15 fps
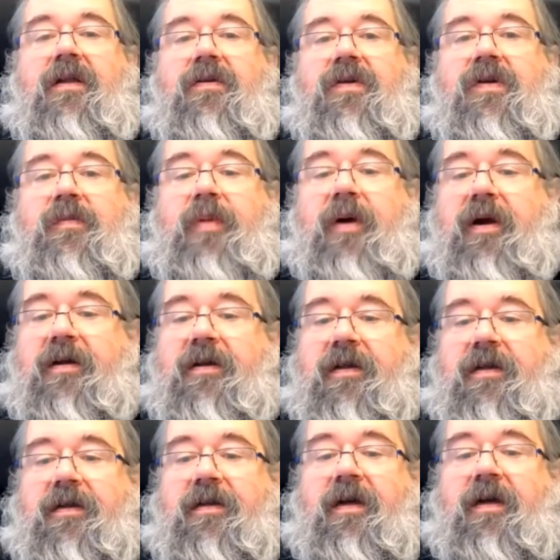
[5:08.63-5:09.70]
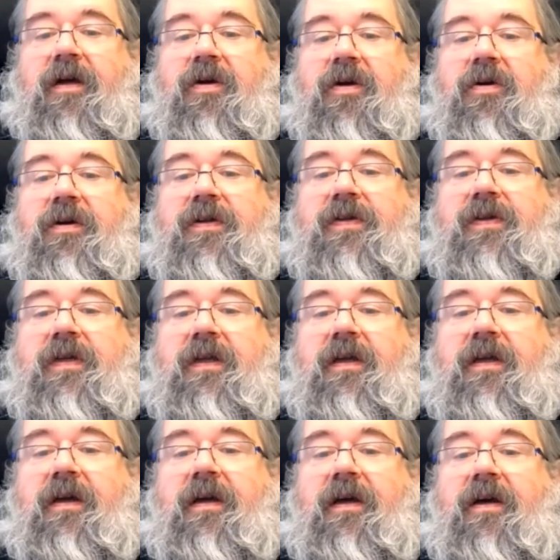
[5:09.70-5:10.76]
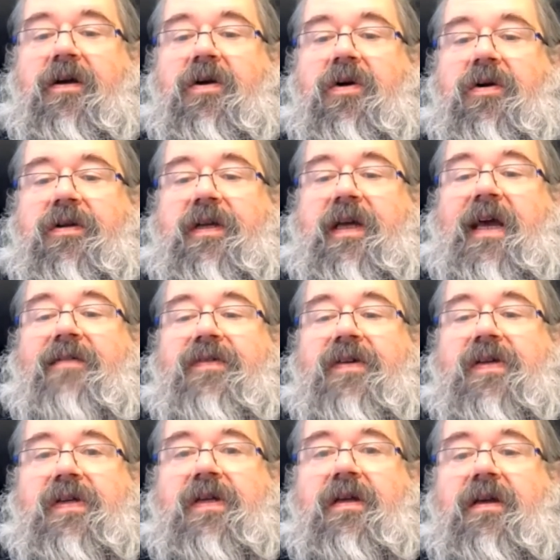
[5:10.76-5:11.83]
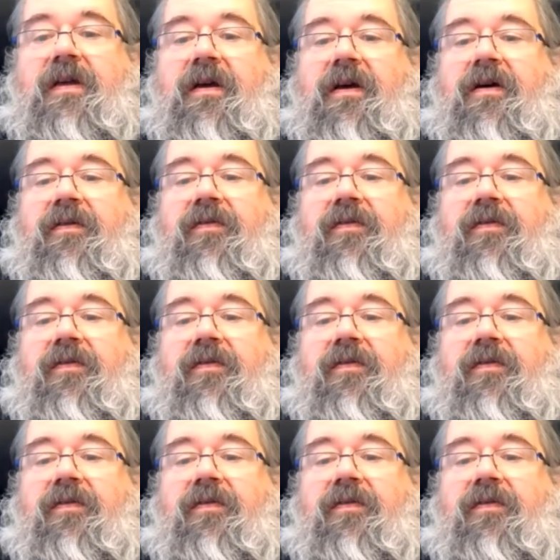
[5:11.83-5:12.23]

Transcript: to the parallel currency called FEC,